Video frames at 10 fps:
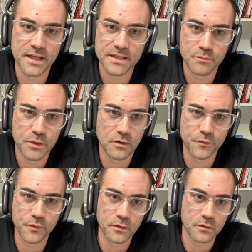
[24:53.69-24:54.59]
this
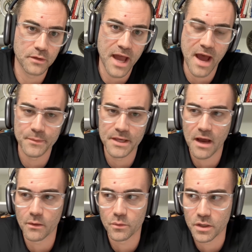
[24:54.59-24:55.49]
beautiful happy
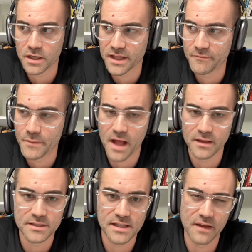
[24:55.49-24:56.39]
hour work-life
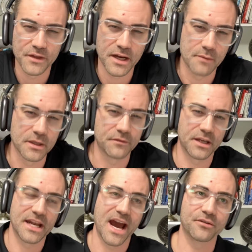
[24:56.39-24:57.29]
balance life that I'm
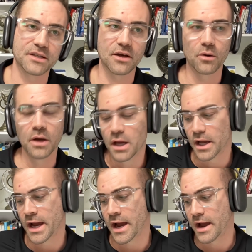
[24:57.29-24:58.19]
living now. So
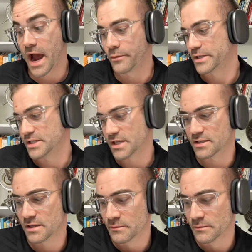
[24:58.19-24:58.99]
I was just